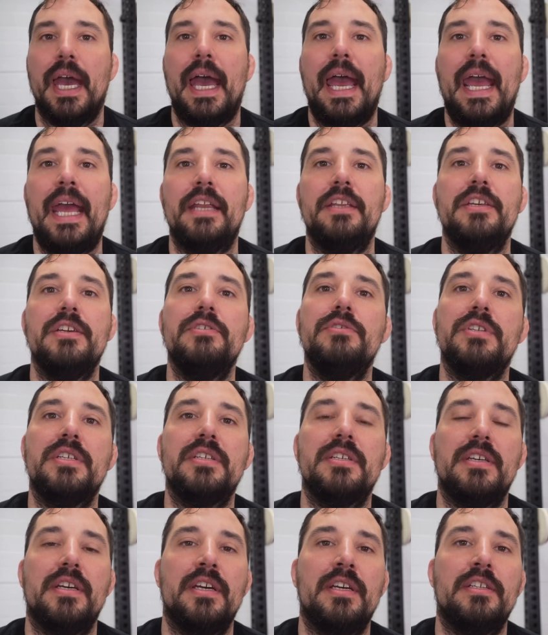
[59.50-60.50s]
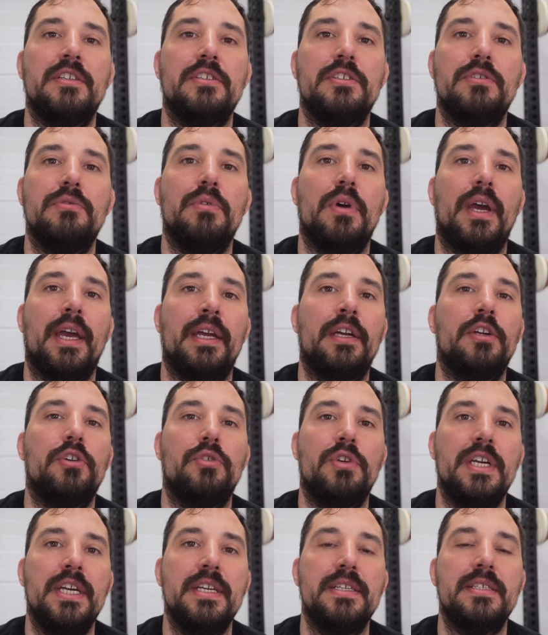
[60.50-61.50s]
and uses it to
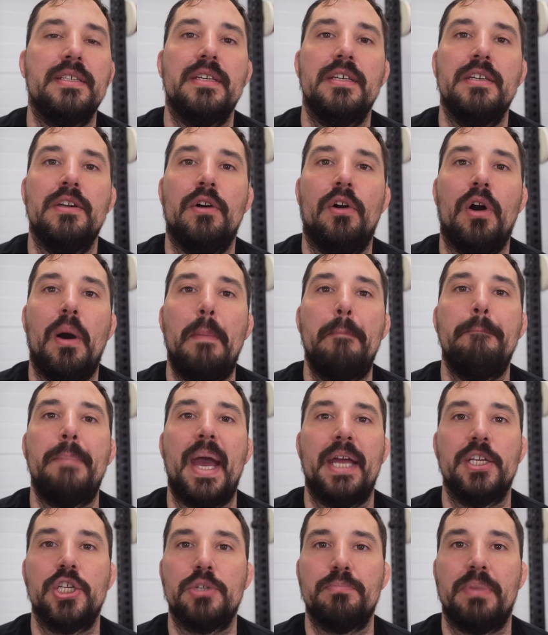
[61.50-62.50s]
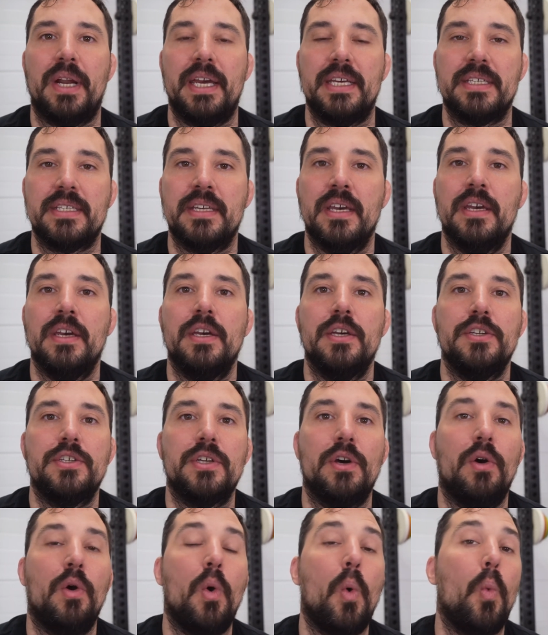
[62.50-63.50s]
increase your bench press.
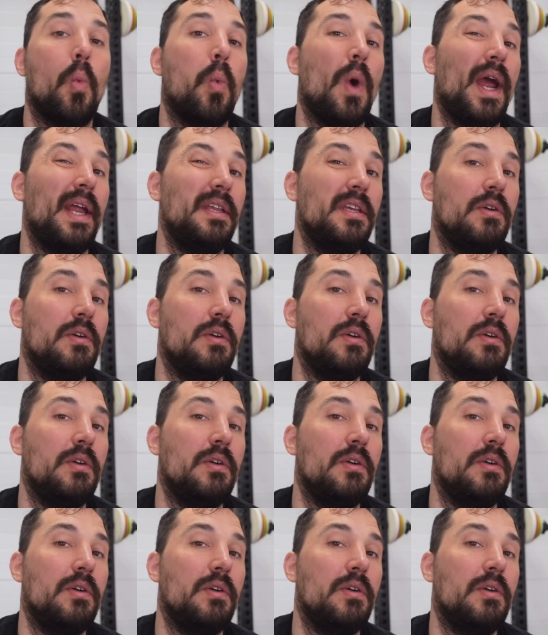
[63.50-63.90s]
So when